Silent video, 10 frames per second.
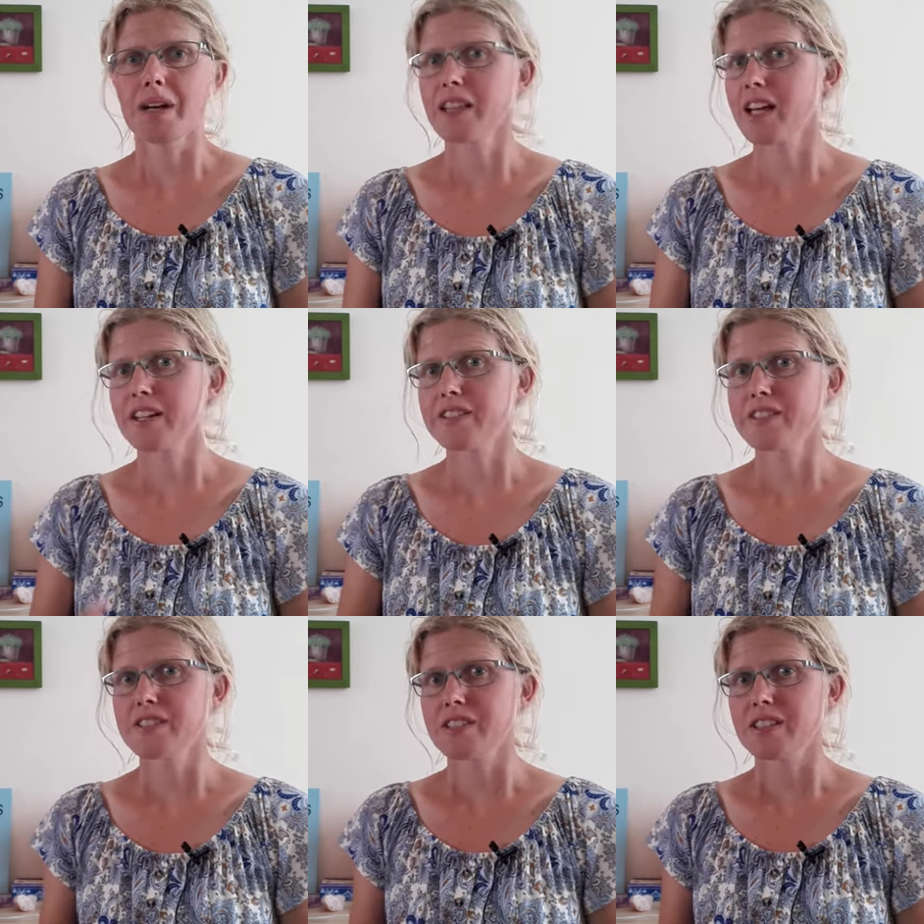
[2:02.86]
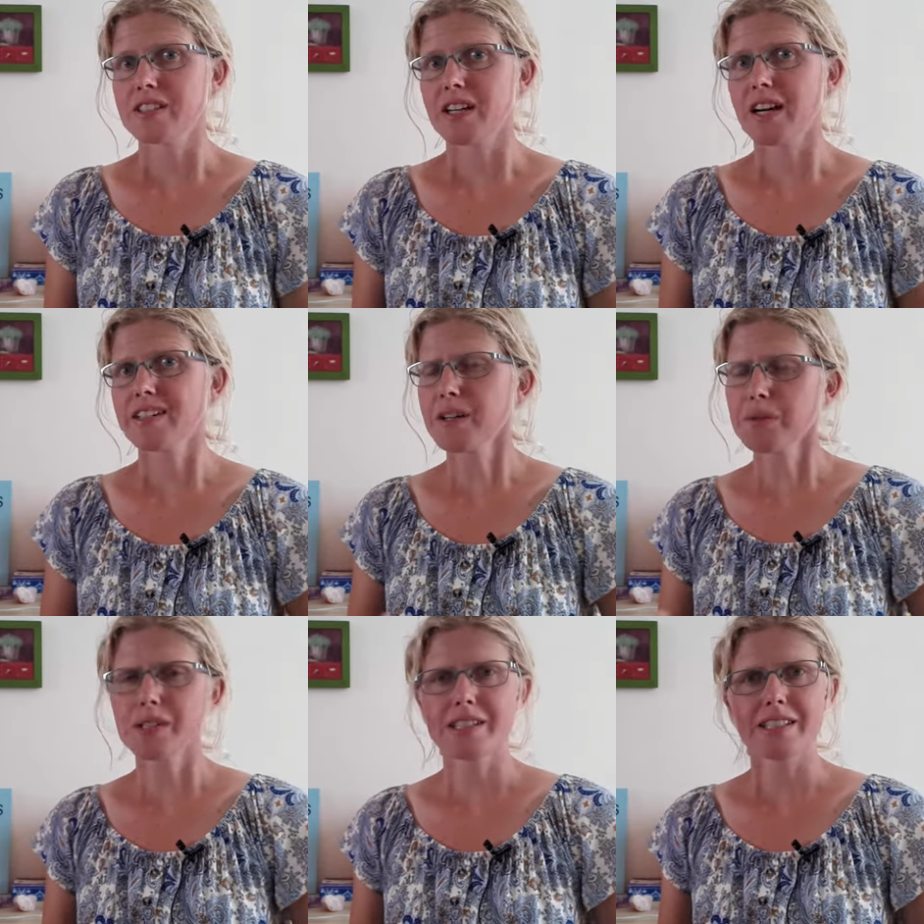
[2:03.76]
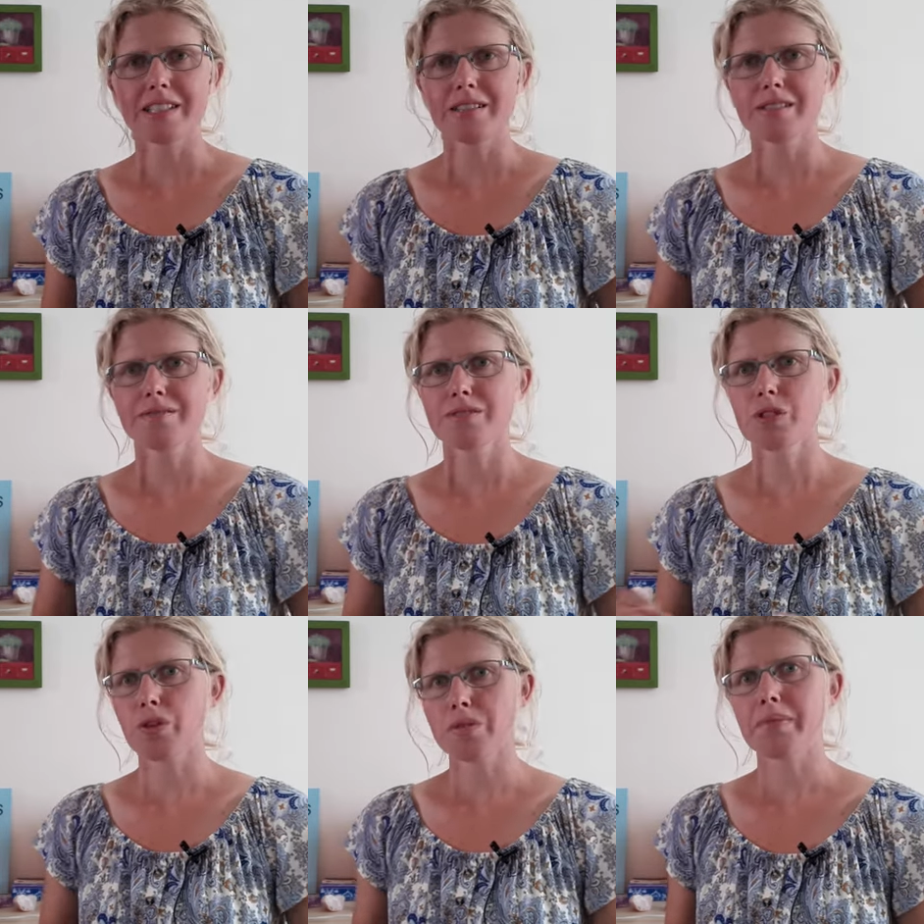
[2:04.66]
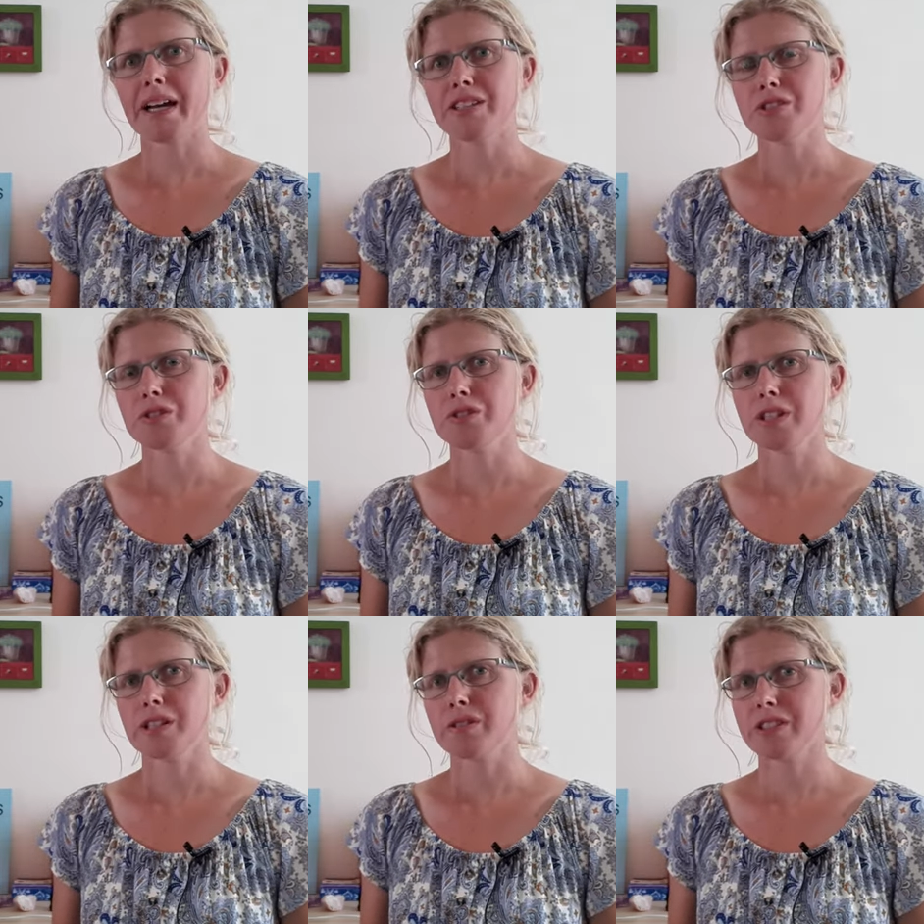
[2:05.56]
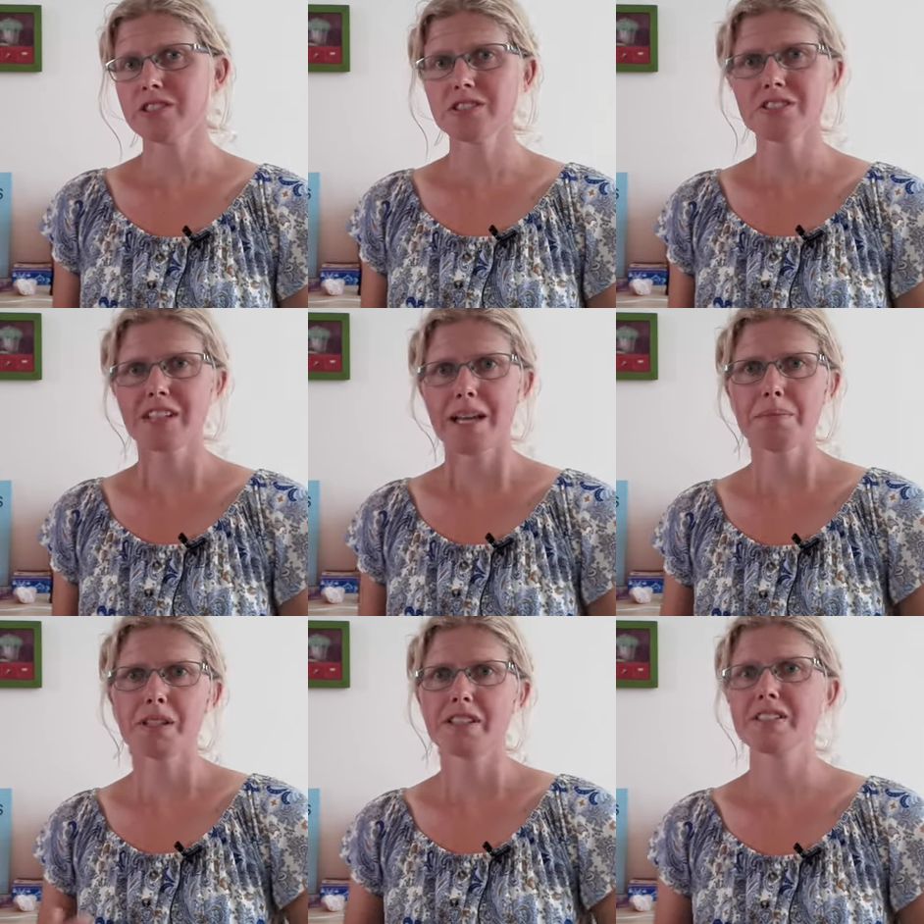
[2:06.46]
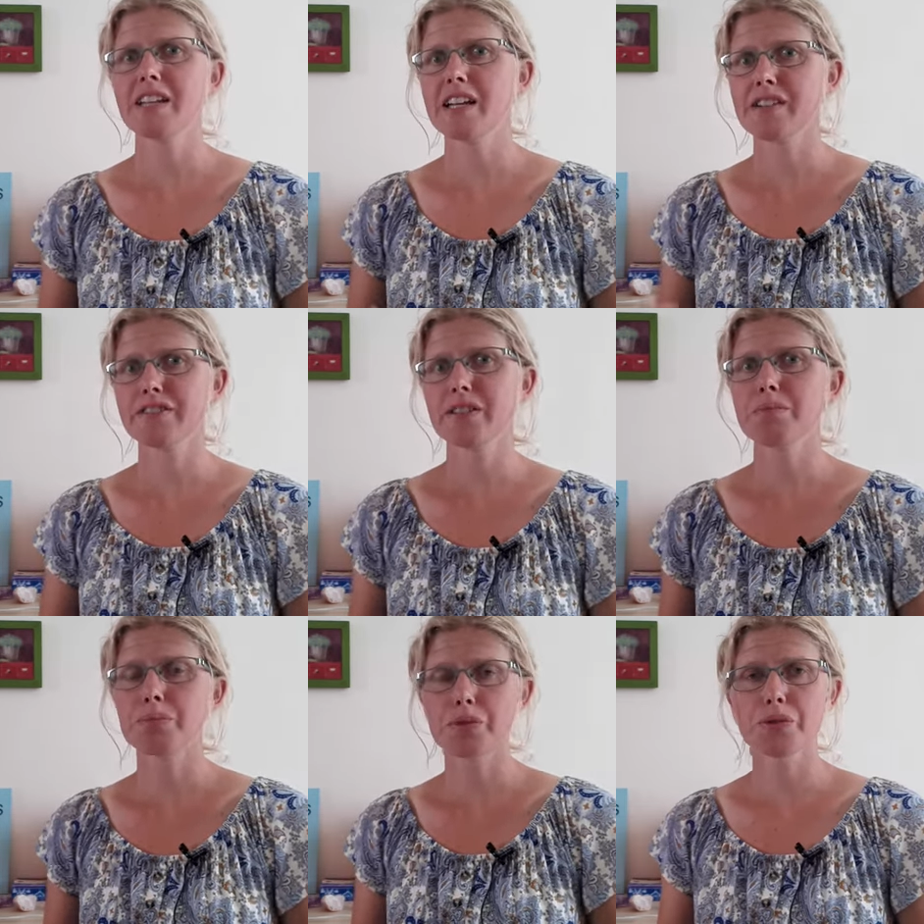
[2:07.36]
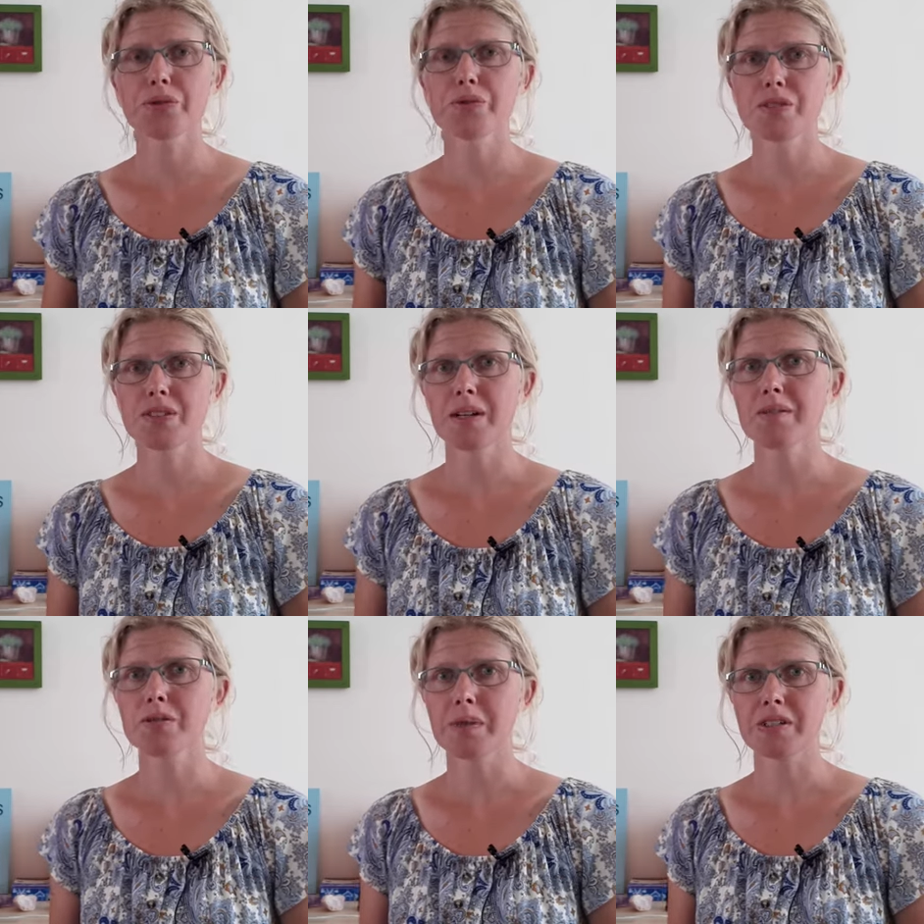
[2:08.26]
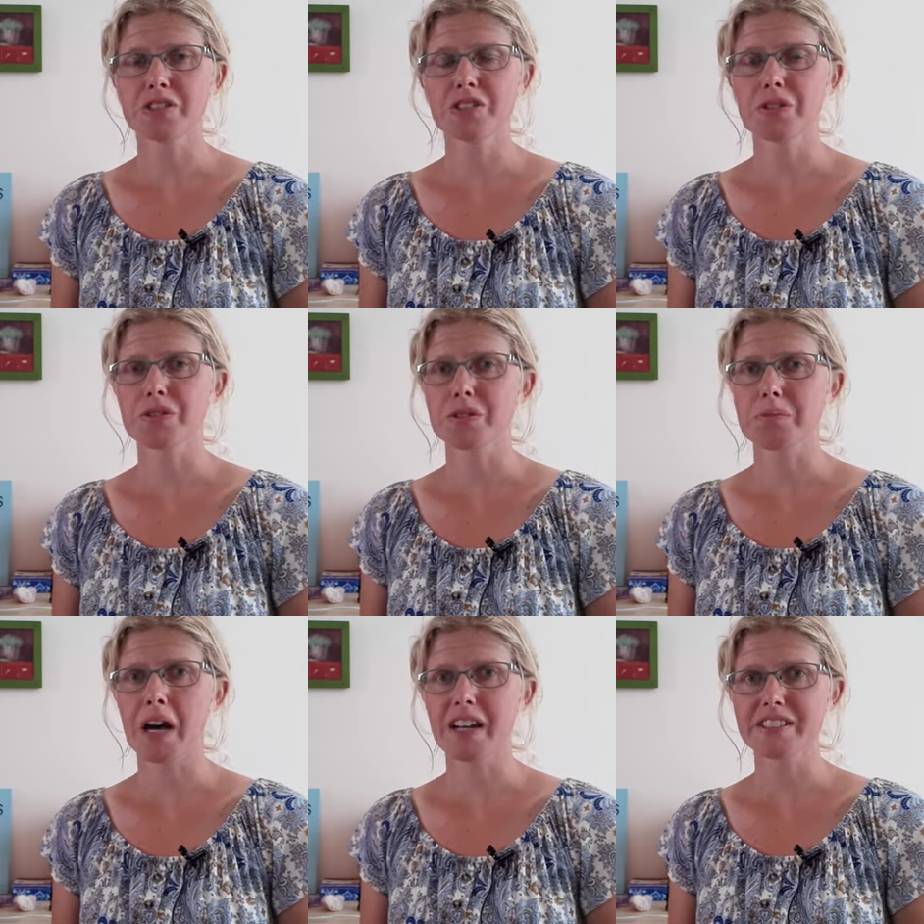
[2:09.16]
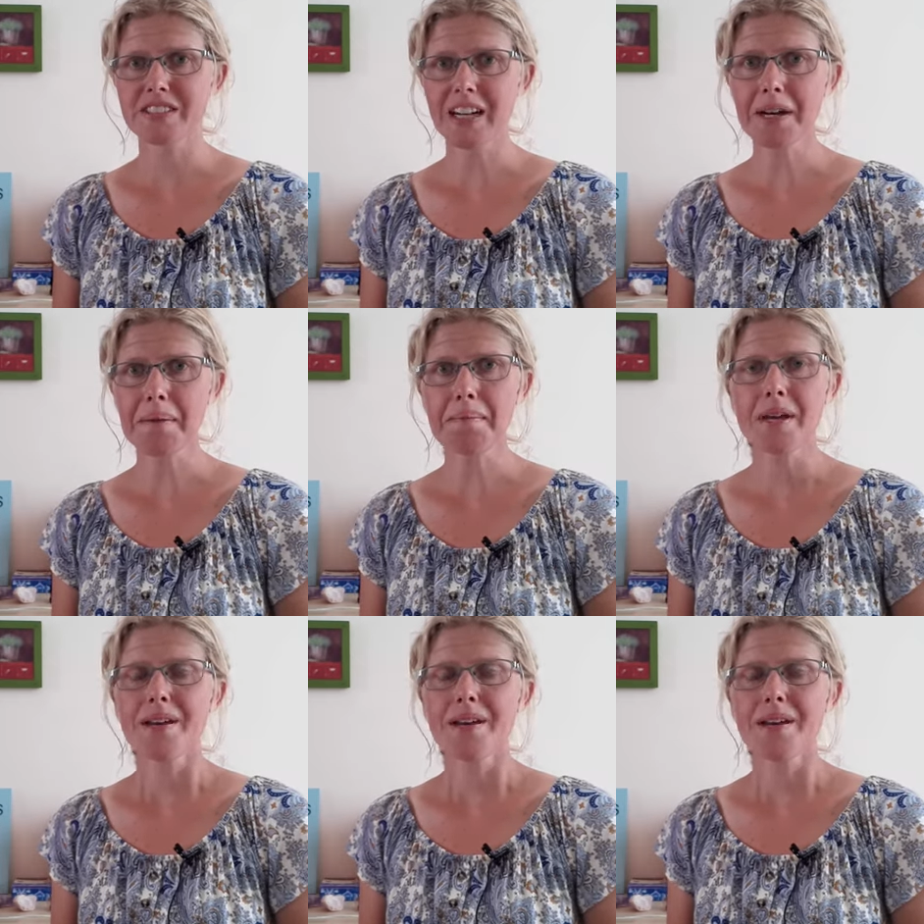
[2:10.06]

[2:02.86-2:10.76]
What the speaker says: lungs are not really going back to their original state because they have improved so much over the past time.